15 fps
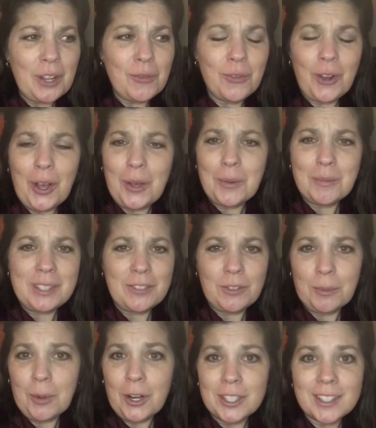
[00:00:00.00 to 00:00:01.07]
from
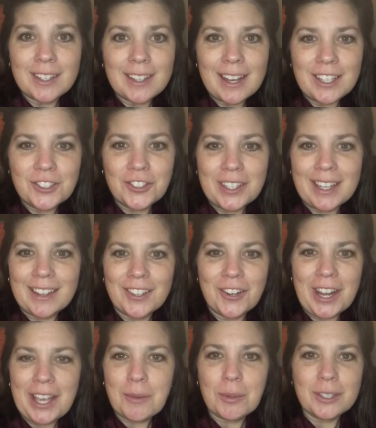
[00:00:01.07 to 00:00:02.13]
different parts of the country, and they're
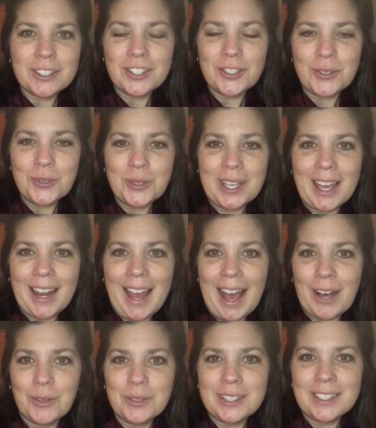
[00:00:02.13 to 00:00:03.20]
able to get
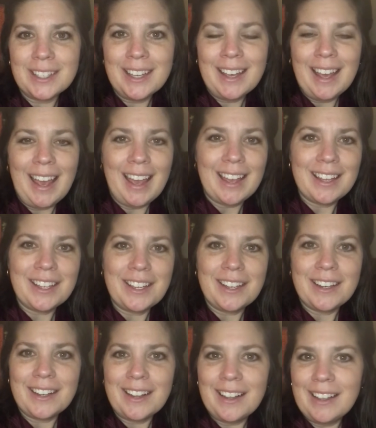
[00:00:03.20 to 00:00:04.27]
out
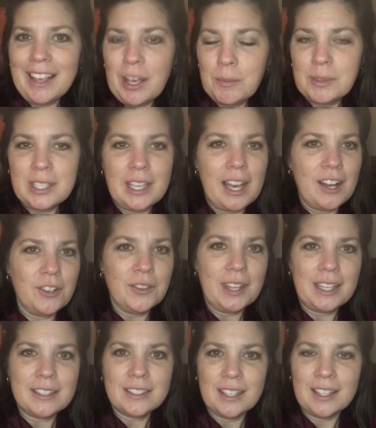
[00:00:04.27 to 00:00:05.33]
and empty out
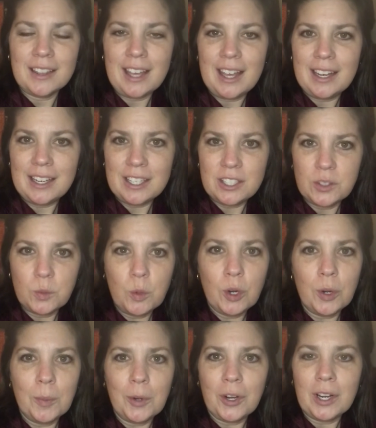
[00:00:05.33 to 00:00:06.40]
things like that, and it's
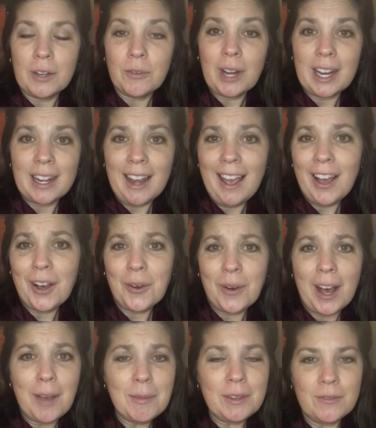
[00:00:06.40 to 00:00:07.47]
warmer. And right now
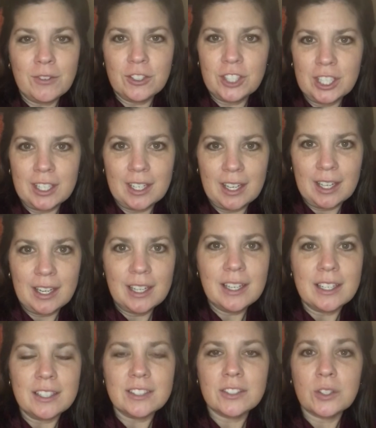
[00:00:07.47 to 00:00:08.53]
I'm in Virginia, and it
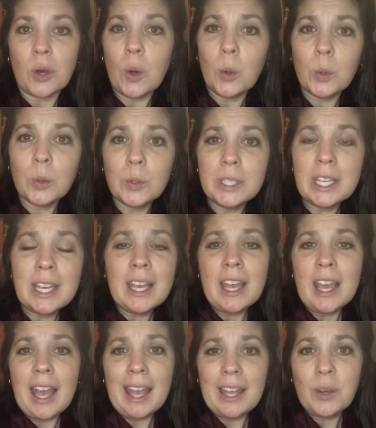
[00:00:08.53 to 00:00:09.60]
is cold
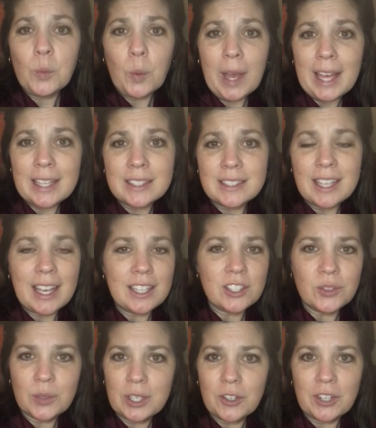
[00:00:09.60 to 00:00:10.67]
and wet
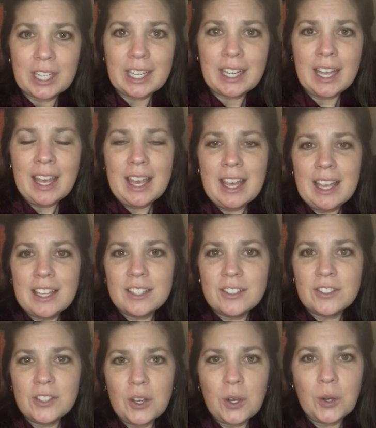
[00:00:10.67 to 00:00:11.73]
and dreary, and
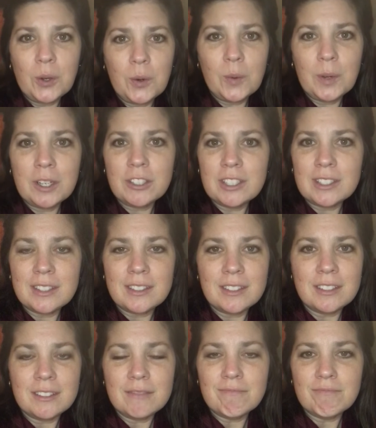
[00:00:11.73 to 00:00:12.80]
so we're
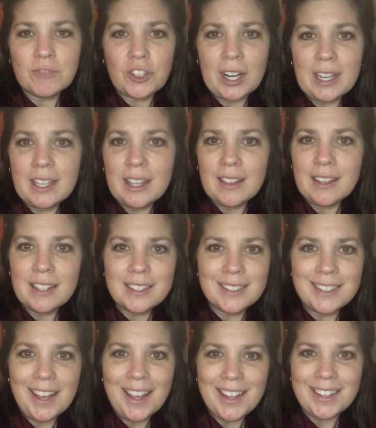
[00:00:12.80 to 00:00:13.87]
just trying to get things
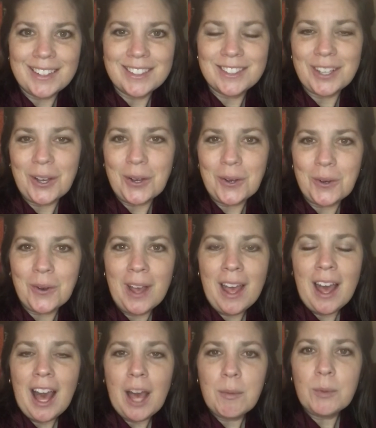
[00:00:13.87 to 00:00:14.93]
done. So
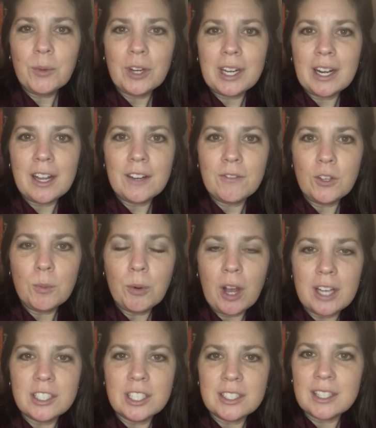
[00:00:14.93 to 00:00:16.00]
I've been working on a few
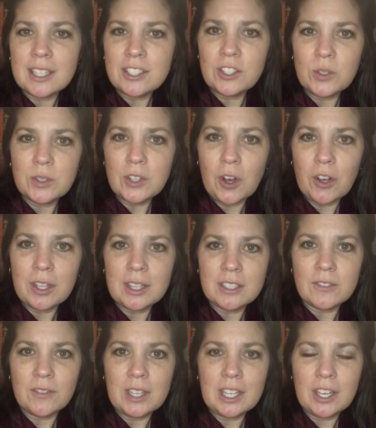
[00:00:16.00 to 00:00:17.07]
projects, as you saw in
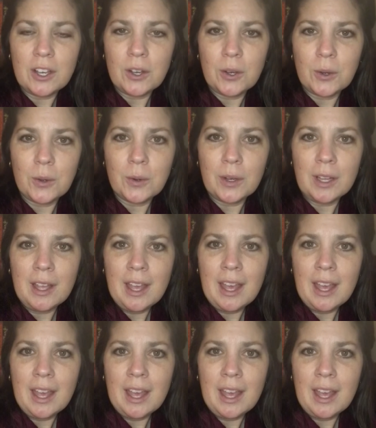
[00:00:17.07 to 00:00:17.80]
this video,